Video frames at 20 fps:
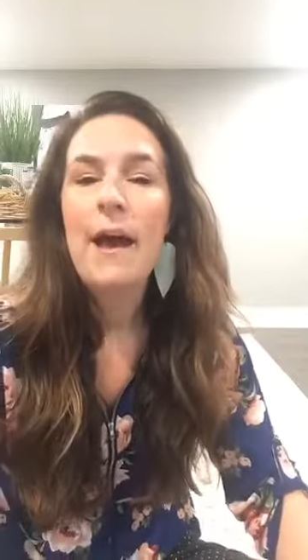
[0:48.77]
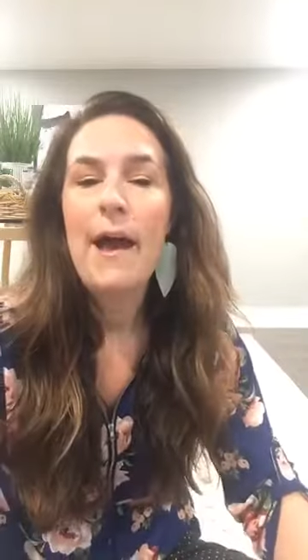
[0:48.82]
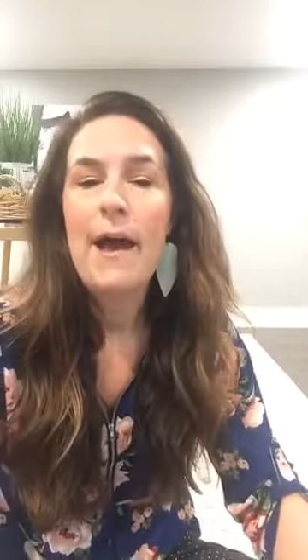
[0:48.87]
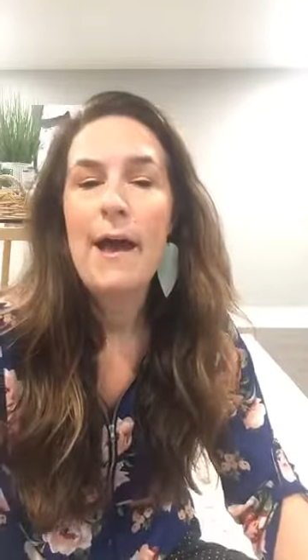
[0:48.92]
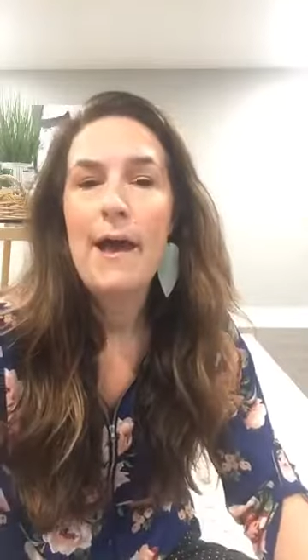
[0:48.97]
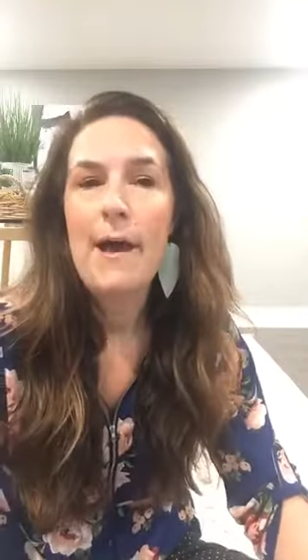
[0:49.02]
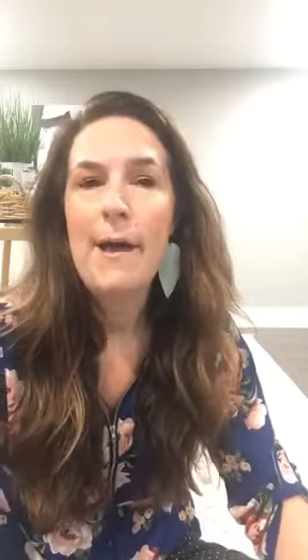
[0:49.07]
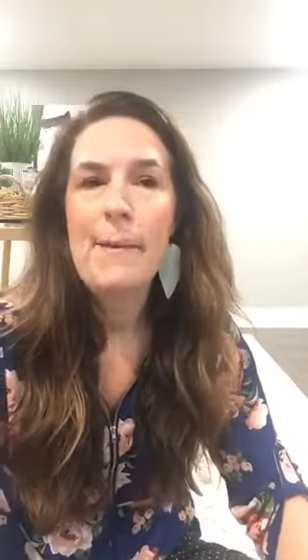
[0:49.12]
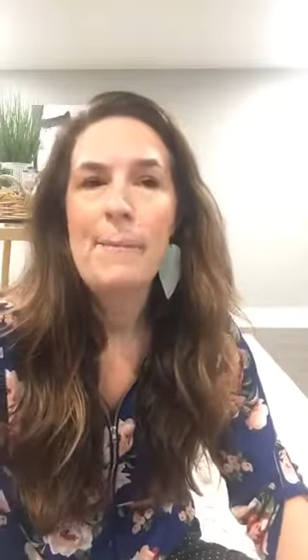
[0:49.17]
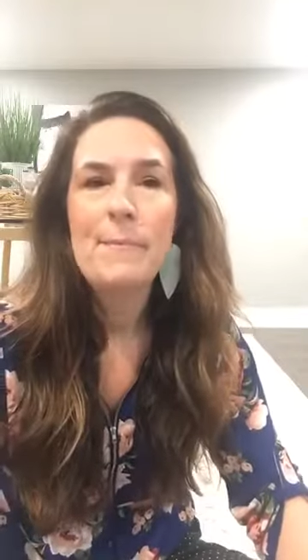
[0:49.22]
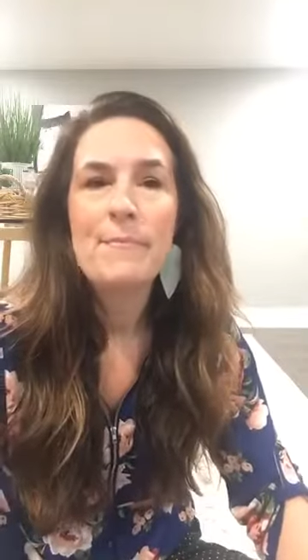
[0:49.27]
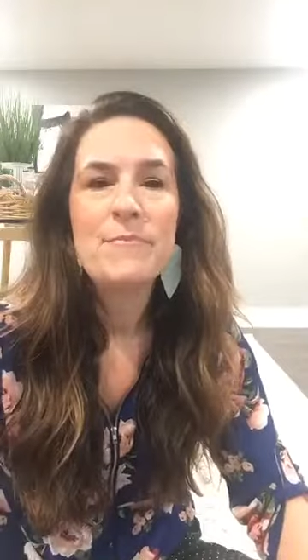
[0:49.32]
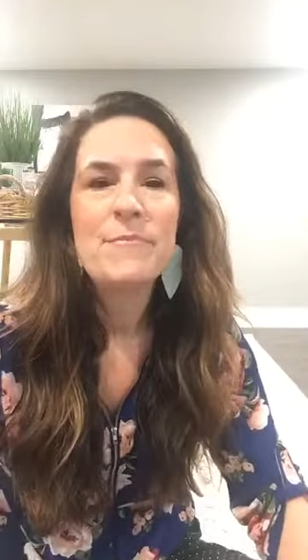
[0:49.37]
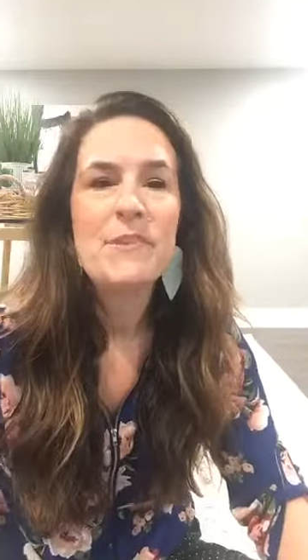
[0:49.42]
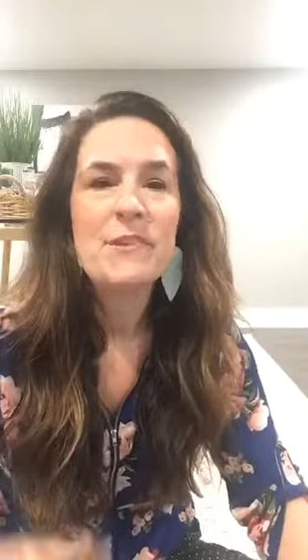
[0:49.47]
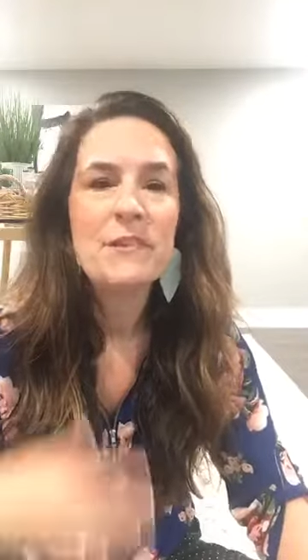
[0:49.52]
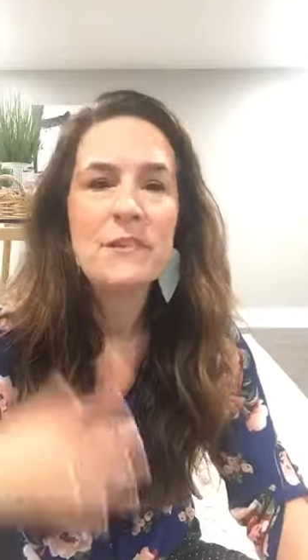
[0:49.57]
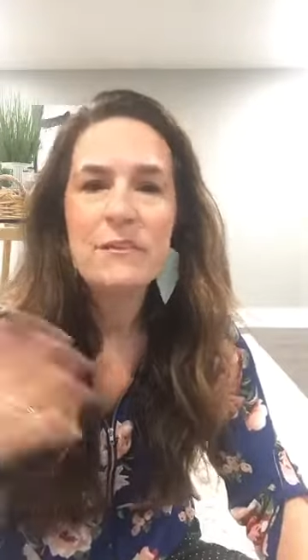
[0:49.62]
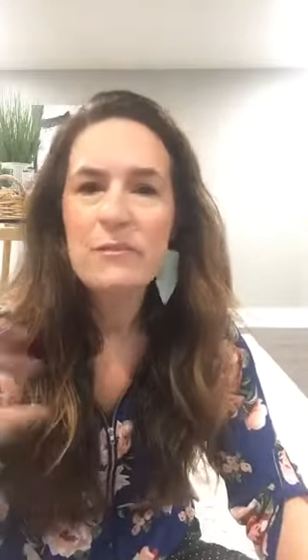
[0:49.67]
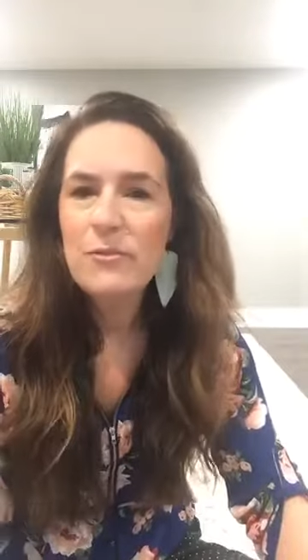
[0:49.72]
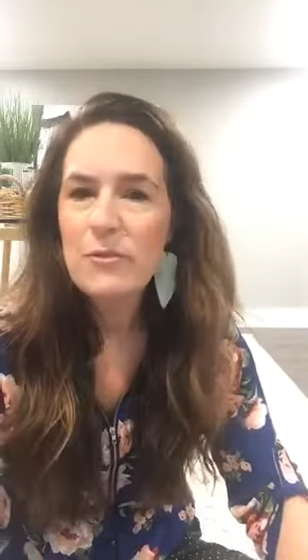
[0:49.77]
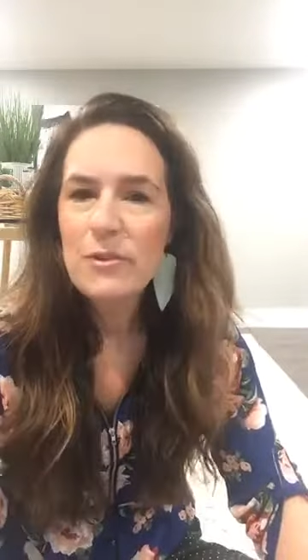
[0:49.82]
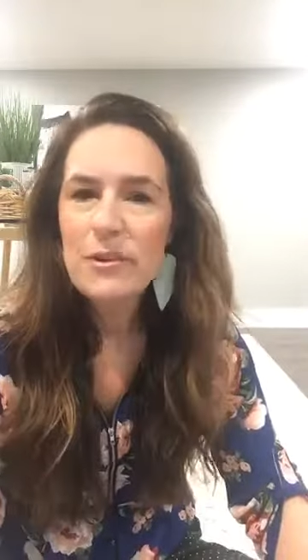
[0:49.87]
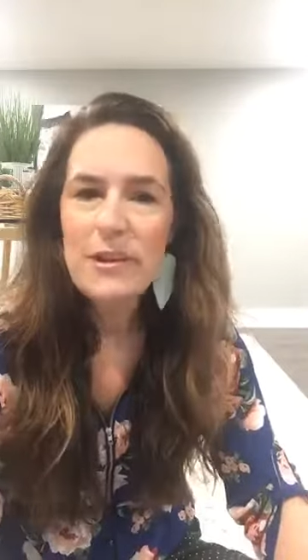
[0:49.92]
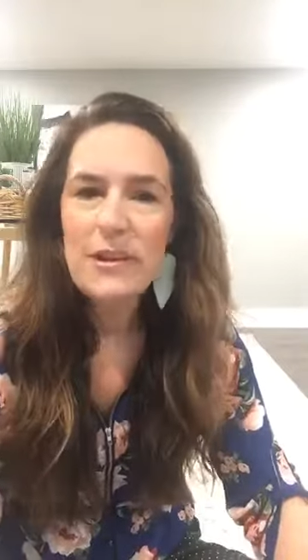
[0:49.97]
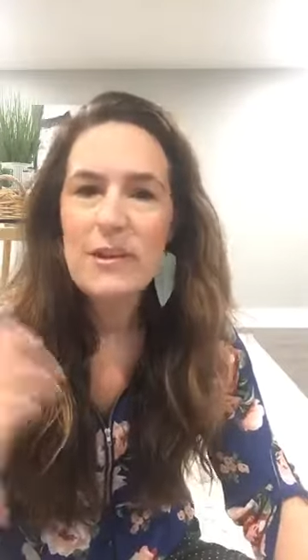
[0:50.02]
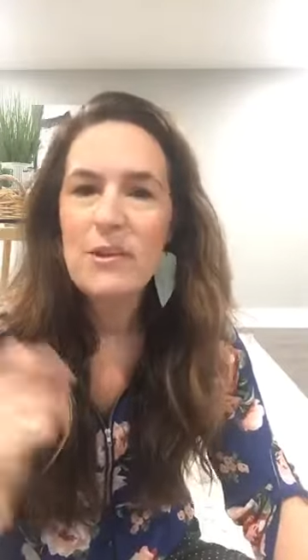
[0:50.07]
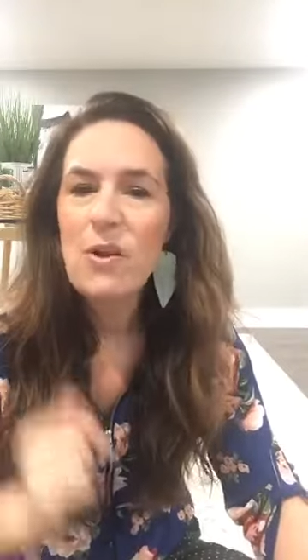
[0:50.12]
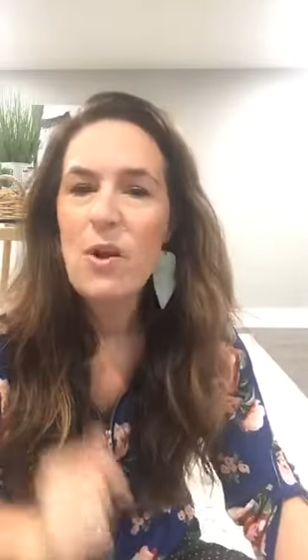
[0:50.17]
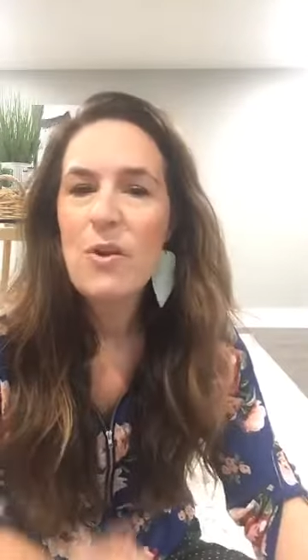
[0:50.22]
um,
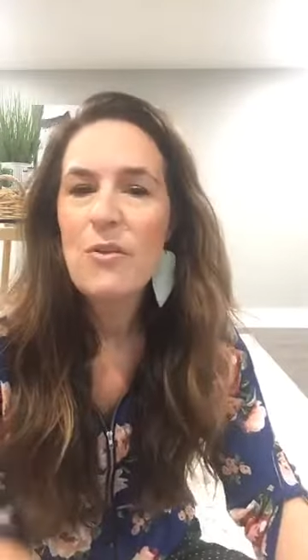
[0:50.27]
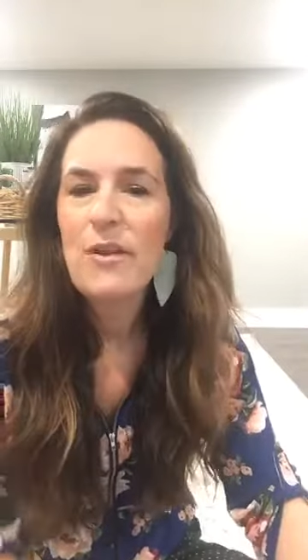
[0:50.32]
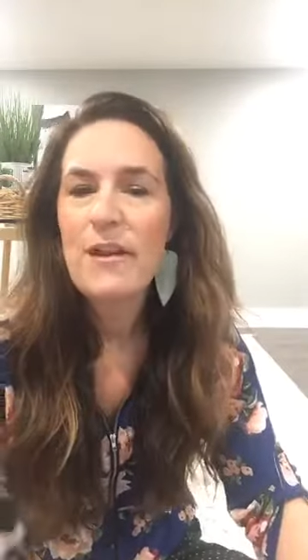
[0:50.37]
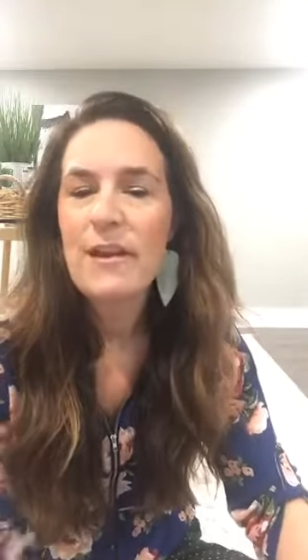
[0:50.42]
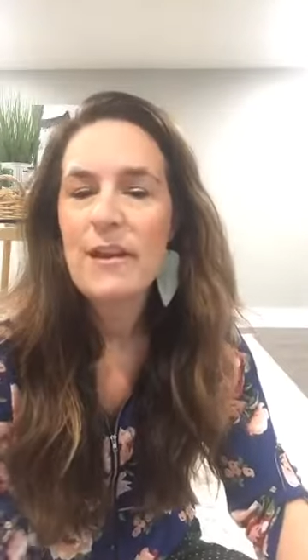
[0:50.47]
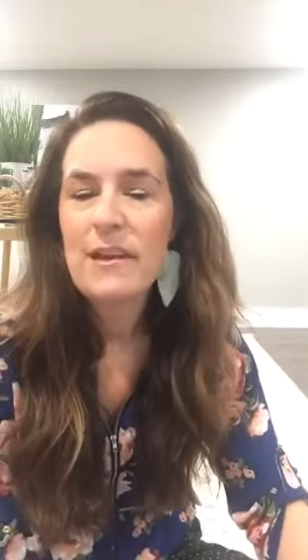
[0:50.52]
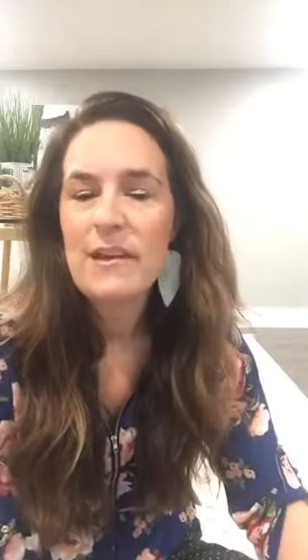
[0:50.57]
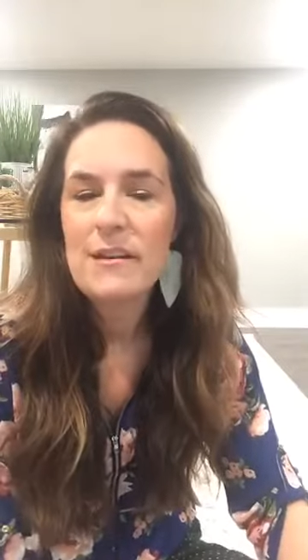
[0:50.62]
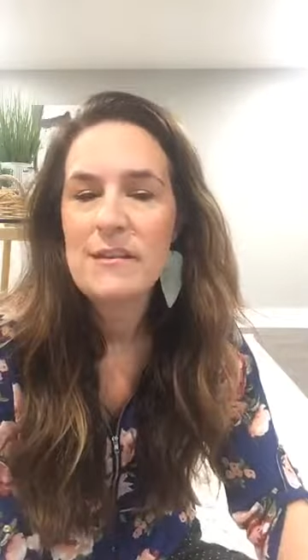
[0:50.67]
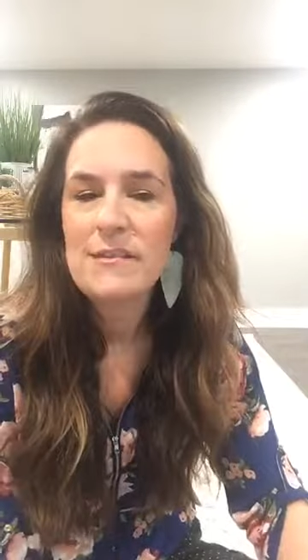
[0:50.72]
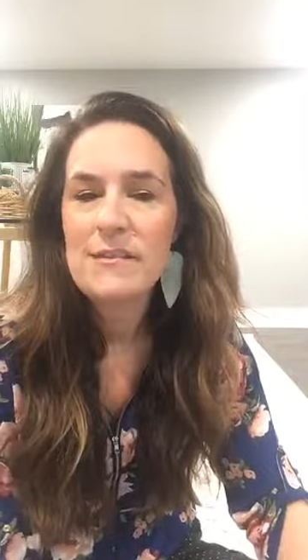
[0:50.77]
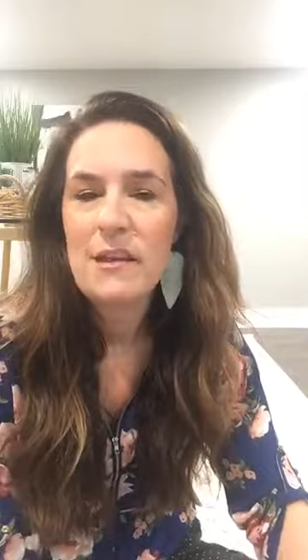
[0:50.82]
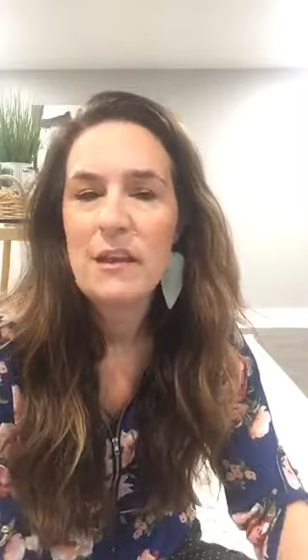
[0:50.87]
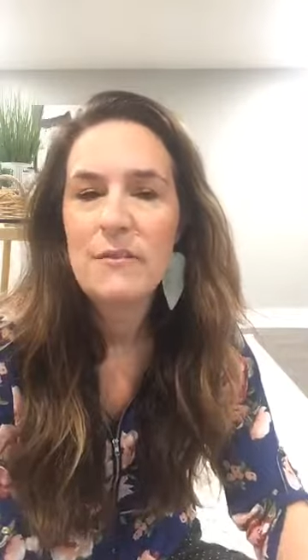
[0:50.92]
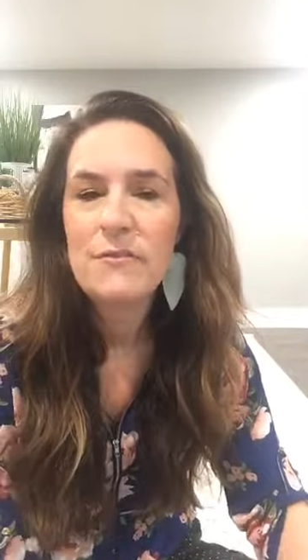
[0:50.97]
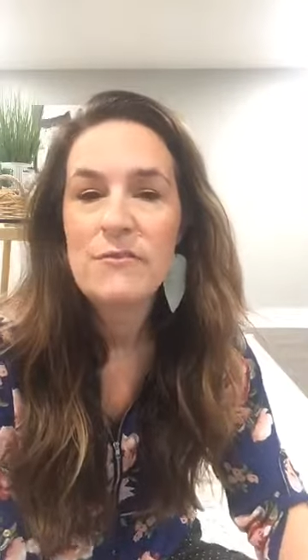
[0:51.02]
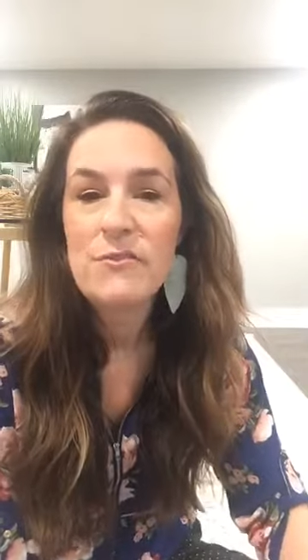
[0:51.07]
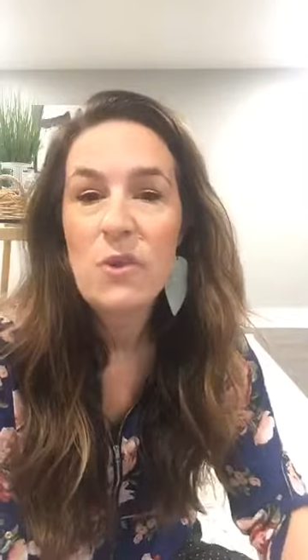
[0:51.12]
delivery and all that kind of stuff.